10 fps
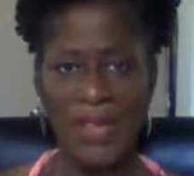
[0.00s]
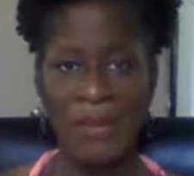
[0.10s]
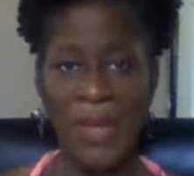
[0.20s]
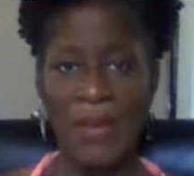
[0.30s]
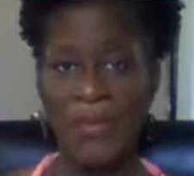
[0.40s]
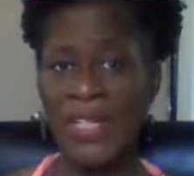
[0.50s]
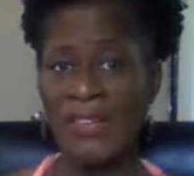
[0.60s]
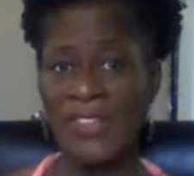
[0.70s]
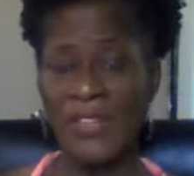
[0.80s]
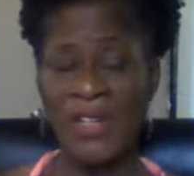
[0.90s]
about
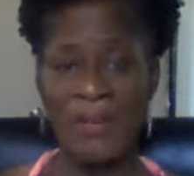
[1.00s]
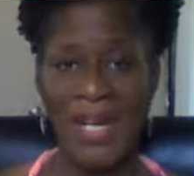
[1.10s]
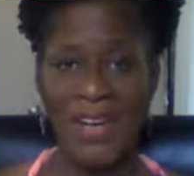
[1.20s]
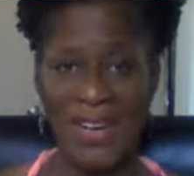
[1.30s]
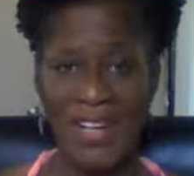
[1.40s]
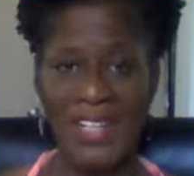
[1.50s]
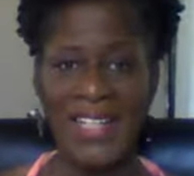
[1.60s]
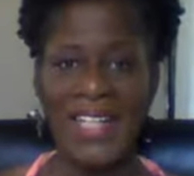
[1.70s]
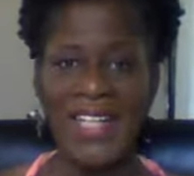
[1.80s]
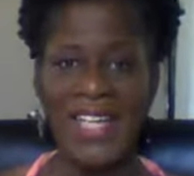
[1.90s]
whatever's on my heart
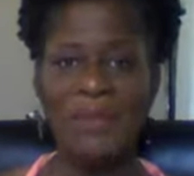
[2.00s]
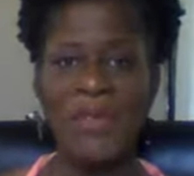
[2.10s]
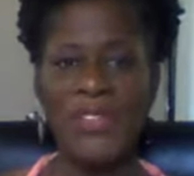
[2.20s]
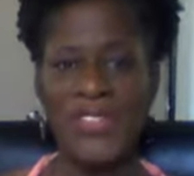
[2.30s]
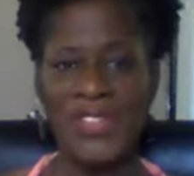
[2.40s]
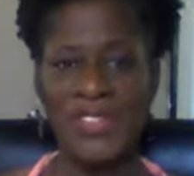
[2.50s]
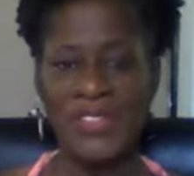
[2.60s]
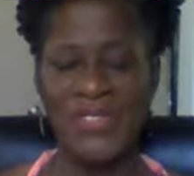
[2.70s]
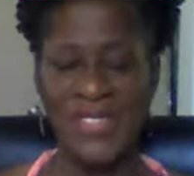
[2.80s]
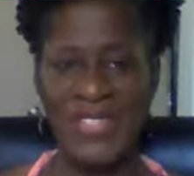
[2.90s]
in both of
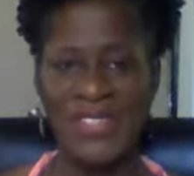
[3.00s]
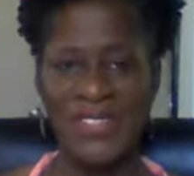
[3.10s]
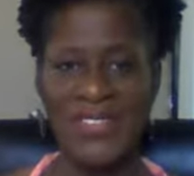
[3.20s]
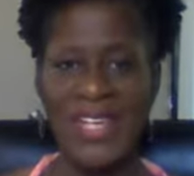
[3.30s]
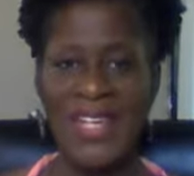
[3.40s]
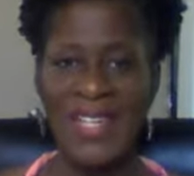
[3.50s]
those venues.